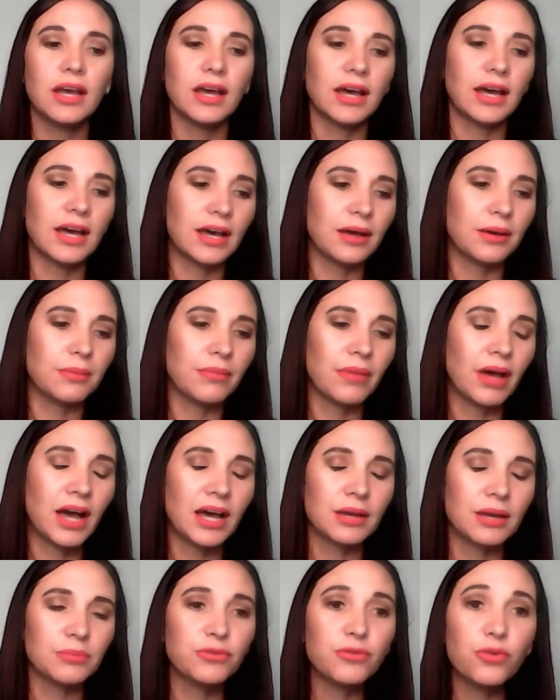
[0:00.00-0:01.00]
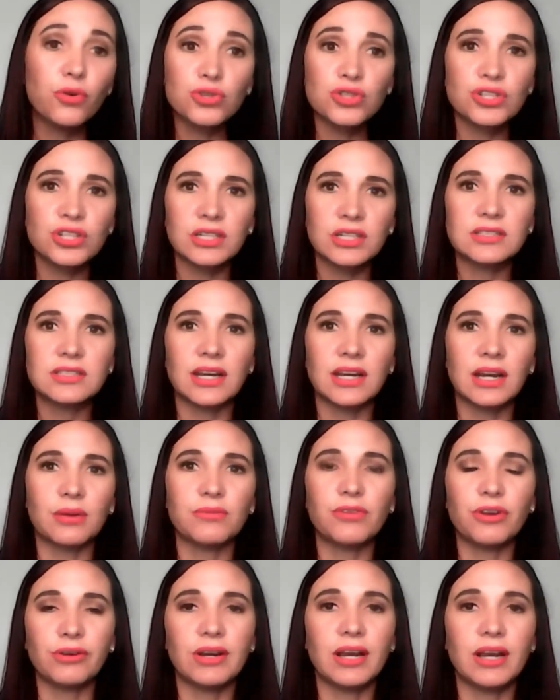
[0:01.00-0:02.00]
I'm fortunate and I'm
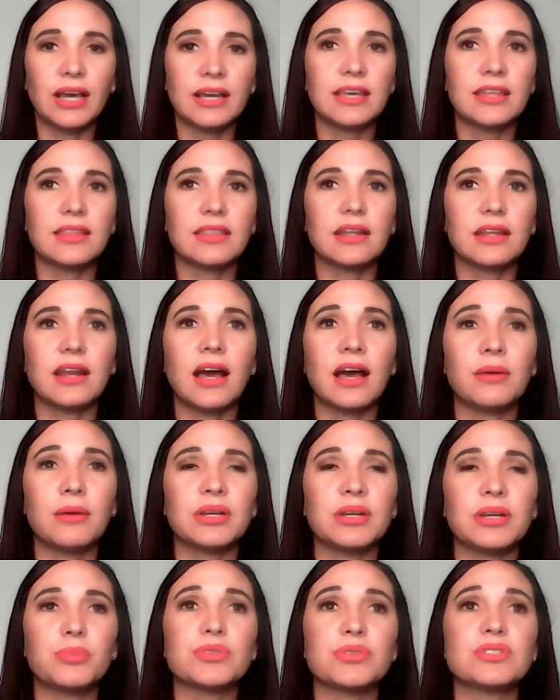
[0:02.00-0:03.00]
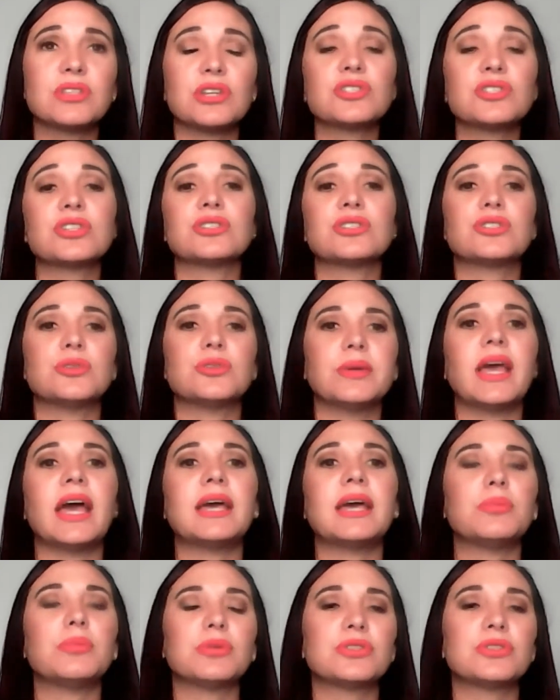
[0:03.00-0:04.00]
very lucky that I'm in a position to be
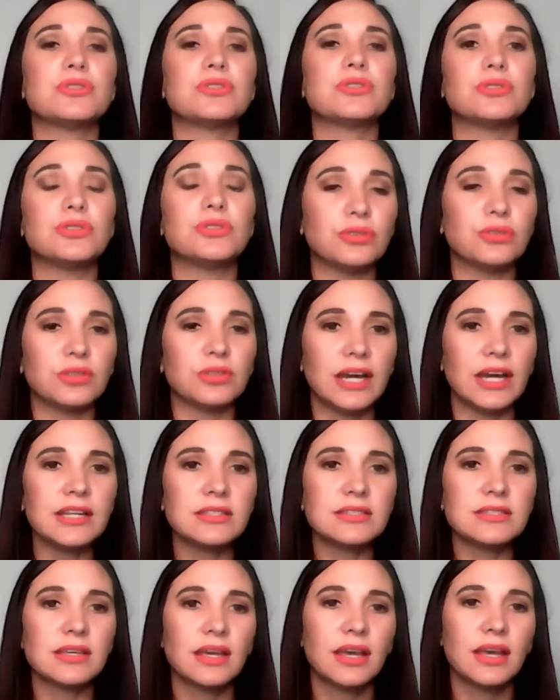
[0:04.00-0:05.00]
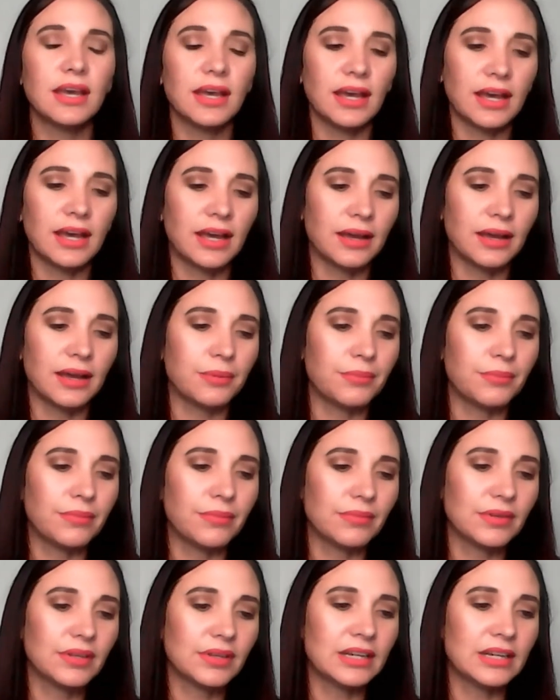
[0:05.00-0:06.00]
able to do that.
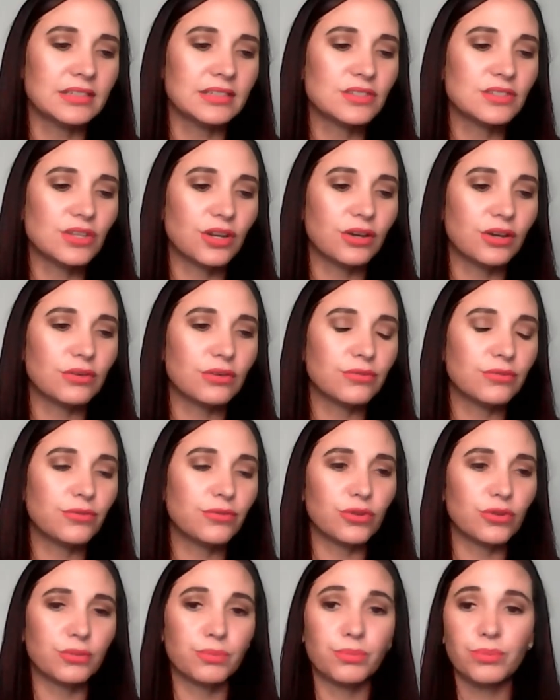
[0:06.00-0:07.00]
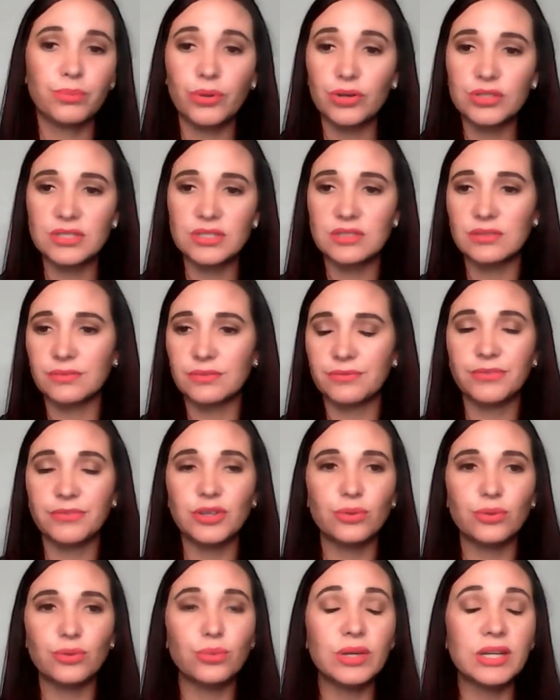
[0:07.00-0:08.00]
And so for the past
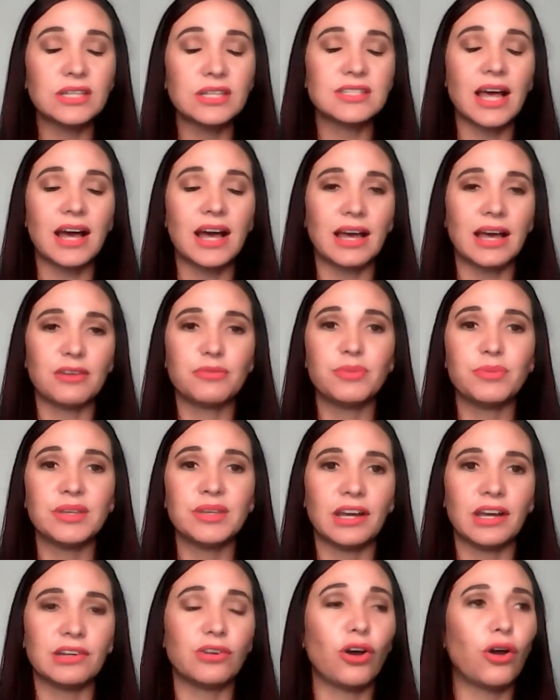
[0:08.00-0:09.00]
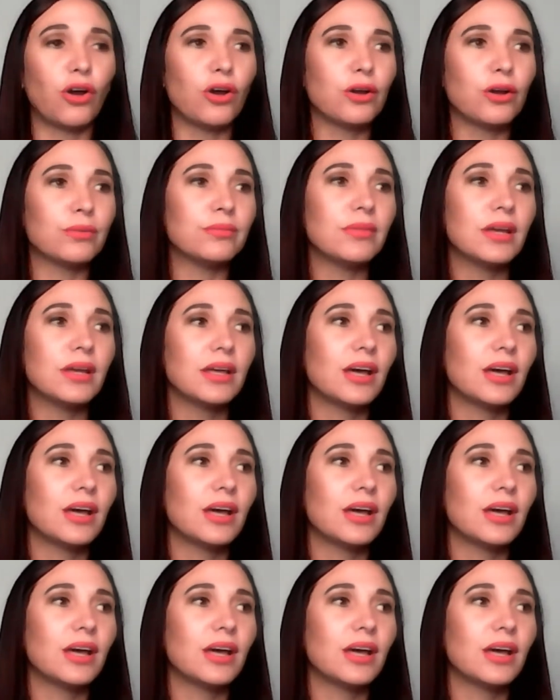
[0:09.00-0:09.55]
few weeks, I have been at home